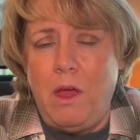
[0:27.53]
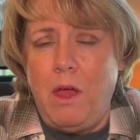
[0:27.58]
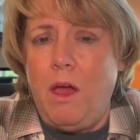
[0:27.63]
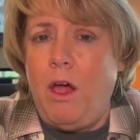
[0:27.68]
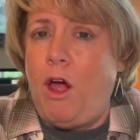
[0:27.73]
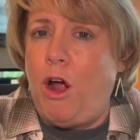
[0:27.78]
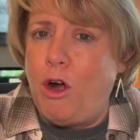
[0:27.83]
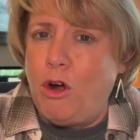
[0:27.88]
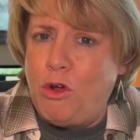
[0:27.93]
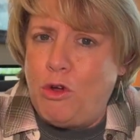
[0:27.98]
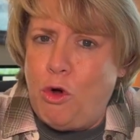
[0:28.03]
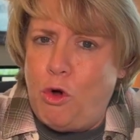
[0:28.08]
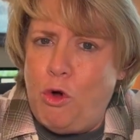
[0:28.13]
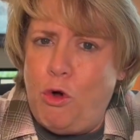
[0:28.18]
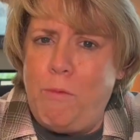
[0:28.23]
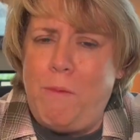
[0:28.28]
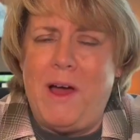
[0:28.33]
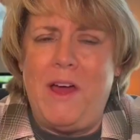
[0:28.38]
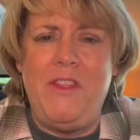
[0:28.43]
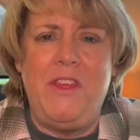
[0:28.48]
Our
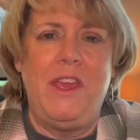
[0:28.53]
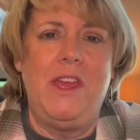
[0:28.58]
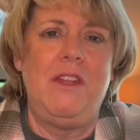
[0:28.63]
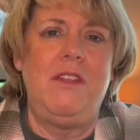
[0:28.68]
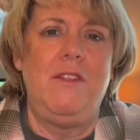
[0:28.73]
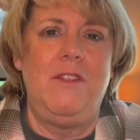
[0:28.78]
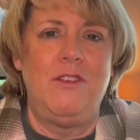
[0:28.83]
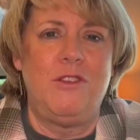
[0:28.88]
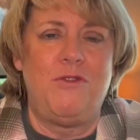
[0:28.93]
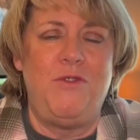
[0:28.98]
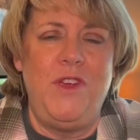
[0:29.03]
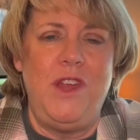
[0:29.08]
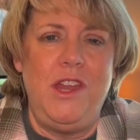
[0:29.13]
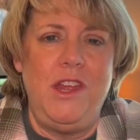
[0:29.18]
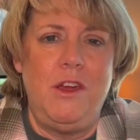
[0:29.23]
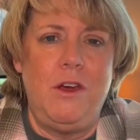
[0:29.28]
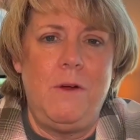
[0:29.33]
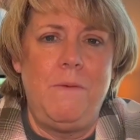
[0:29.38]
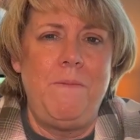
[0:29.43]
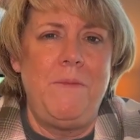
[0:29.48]
goal by the end of this
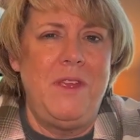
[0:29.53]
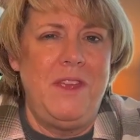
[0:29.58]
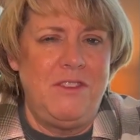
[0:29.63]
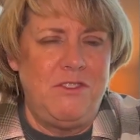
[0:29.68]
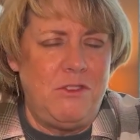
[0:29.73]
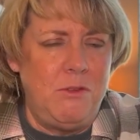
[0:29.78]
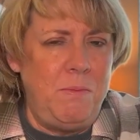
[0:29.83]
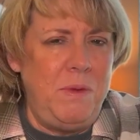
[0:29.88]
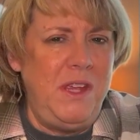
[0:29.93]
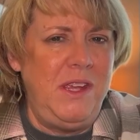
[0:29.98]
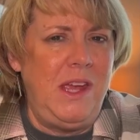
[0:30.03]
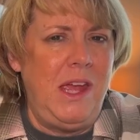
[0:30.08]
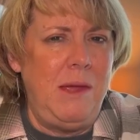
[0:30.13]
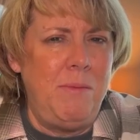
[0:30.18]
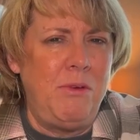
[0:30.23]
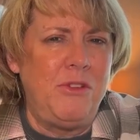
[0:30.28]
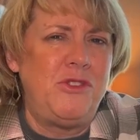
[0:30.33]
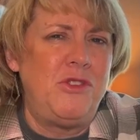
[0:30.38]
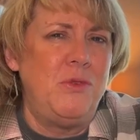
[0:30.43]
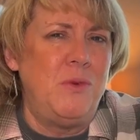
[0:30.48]
video is to be
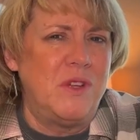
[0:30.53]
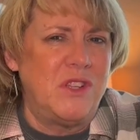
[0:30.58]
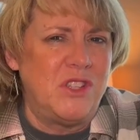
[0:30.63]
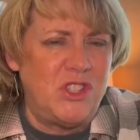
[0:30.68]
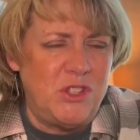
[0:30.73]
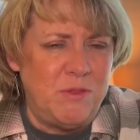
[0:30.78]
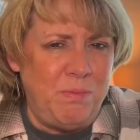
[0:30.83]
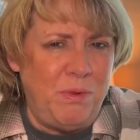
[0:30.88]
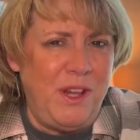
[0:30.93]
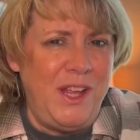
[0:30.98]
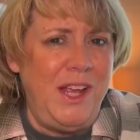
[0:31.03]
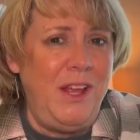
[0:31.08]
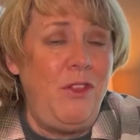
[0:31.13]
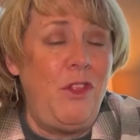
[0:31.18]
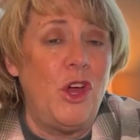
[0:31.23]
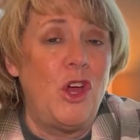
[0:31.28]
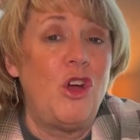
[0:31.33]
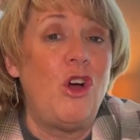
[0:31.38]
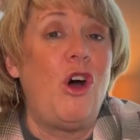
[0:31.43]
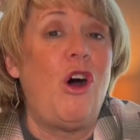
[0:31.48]
able to explain
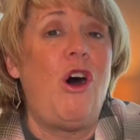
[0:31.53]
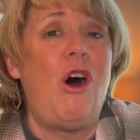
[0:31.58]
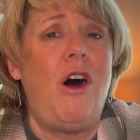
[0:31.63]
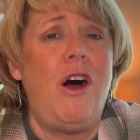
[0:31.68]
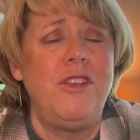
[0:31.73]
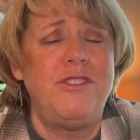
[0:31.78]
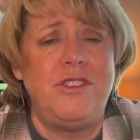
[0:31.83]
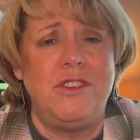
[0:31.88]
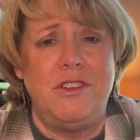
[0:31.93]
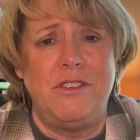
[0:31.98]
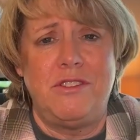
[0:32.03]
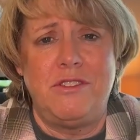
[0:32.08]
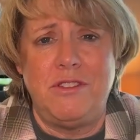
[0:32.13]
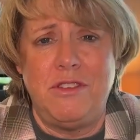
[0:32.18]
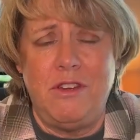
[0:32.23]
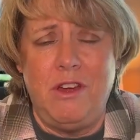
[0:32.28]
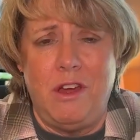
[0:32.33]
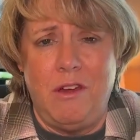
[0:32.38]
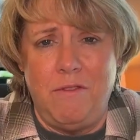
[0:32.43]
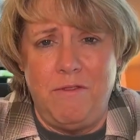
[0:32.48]
the causes
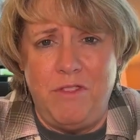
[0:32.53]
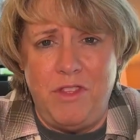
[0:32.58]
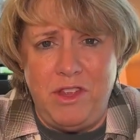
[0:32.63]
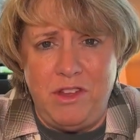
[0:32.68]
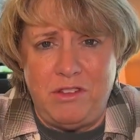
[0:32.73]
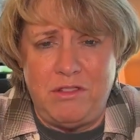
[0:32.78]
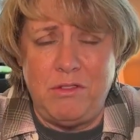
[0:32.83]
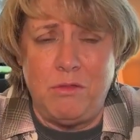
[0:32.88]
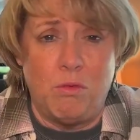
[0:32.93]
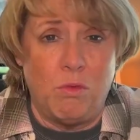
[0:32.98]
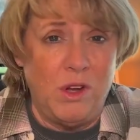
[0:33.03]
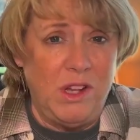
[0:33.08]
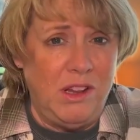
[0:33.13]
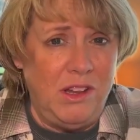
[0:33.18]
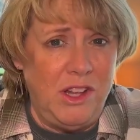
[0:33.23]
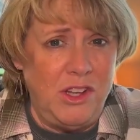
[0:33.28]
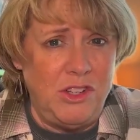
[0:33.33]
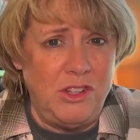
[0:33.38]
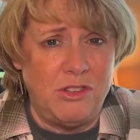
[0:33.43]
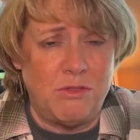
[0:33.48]
of this
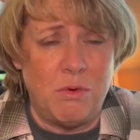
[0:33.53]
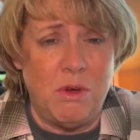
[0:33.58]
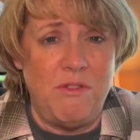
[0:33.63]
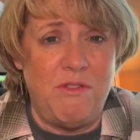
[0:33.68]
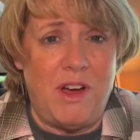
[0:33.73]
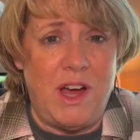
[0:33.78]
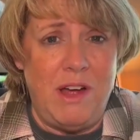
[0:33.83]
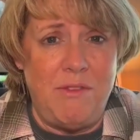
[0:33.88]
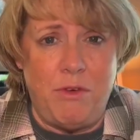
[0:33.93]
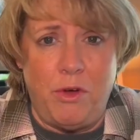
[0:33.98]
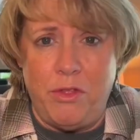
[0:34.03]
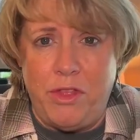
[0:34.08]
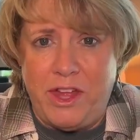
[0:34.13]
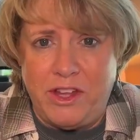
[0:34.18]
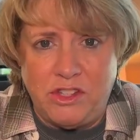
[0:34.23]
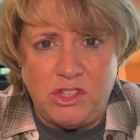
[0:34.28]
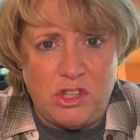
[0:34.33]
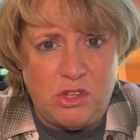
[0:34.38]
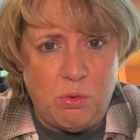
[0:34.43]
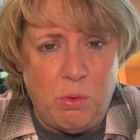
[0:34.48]
religious revival
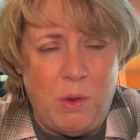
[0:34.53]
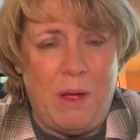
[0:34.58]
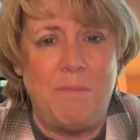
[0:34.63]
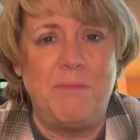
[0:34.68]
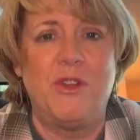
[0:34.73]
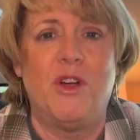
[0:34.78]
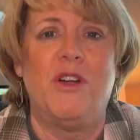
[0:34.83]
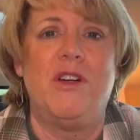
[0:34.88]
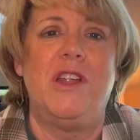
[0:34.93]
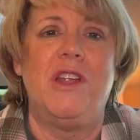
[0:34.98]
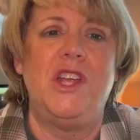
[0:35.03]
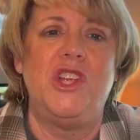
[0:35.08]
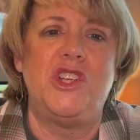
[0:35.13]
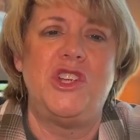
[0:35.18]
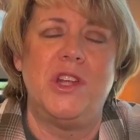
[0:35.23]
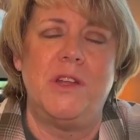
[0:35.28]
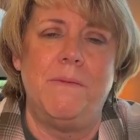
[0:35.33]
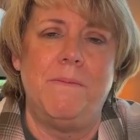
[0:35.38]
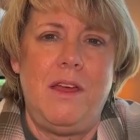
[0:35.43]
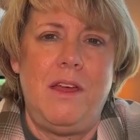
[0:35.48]
that swept our
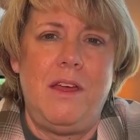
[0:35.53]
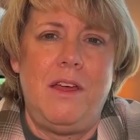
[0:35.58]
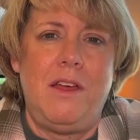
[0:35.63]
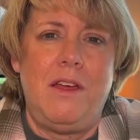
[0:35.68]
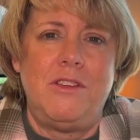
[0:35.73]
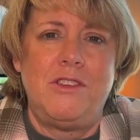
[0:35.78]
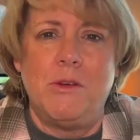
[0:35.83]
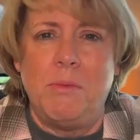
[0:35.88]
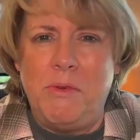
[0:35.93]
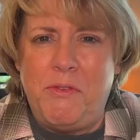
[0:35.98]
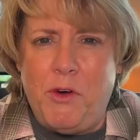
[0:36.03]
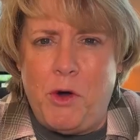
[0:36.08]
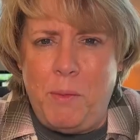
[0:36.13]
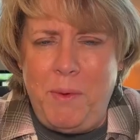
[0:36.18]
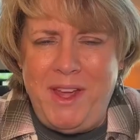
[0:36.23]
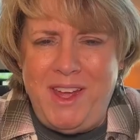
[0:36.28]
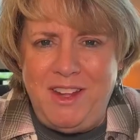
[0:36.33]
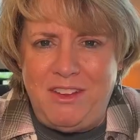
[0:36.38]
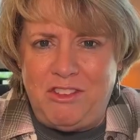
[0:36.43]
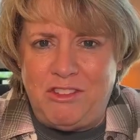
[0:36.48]
nation. So before
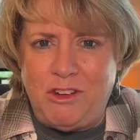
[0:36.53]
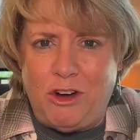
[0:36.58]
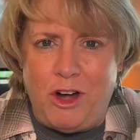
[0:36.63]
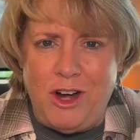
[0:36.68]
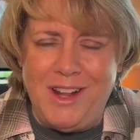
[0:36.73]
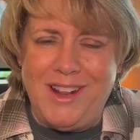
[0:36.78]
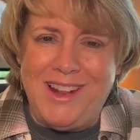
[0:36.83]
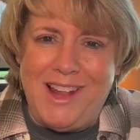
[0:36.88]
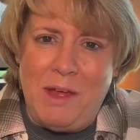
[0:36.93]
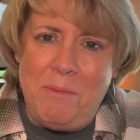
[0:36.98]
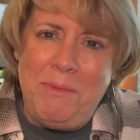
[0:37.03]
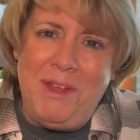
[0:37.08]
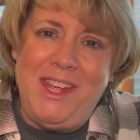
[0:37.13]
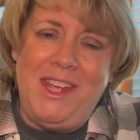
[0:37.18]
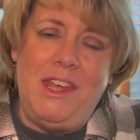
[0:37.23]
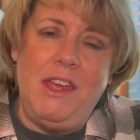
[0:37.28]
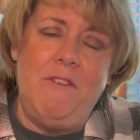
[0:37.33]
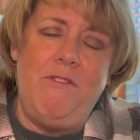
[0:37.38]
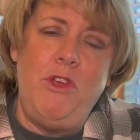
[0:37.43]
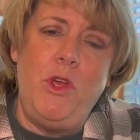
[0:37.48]
we get started, let me
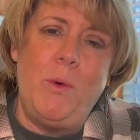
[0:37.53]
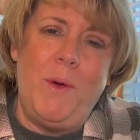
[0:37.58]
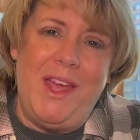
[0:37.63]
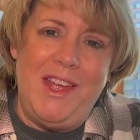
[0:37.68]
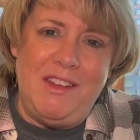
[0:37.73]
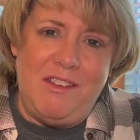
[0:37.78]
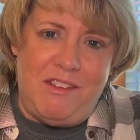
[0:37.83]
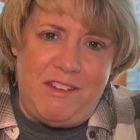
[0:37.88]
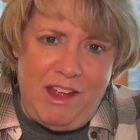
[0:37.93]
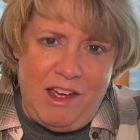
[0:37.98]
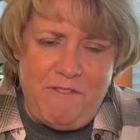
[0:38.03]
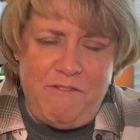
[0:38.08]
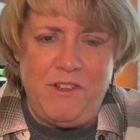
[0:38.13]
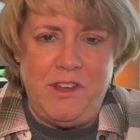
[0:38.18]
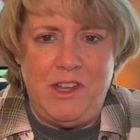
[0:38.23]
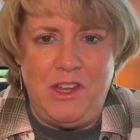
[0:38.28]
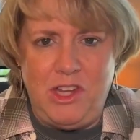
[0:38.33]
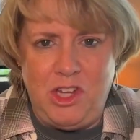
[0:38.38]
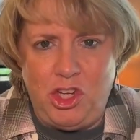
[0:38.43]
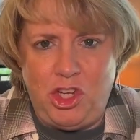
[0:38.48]
give you a
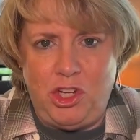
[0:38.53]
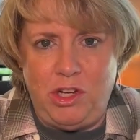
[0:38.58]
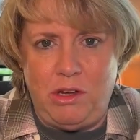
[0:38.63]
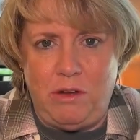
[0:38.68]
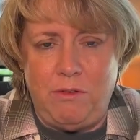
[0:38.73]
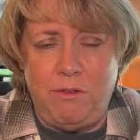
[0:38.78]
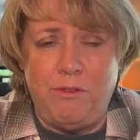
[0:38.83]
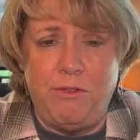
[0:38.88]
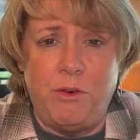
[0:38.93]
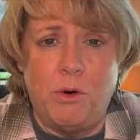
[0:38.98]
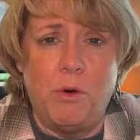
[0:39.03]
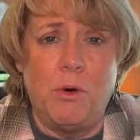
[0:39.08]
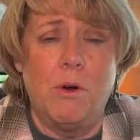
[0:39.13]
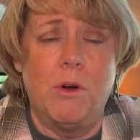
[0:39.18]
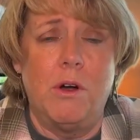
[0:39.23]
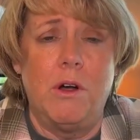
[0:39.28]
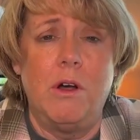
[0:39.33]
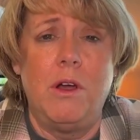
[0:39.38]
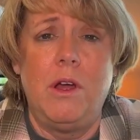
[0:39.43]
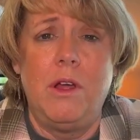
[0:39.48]
definition
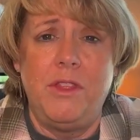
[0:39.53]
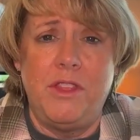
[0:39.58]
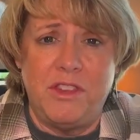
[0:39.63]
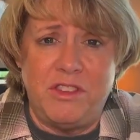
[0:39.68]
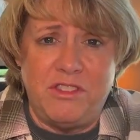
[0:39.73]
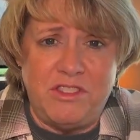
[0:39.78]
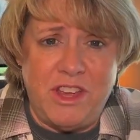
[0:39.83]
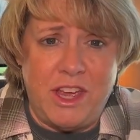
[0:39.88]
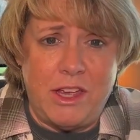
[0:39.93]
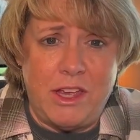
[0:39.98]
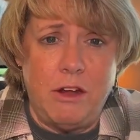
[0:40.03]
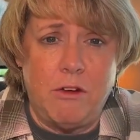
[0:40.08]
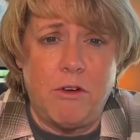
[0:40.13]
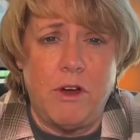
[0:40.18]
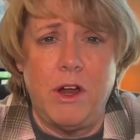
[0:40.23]
for the Second Great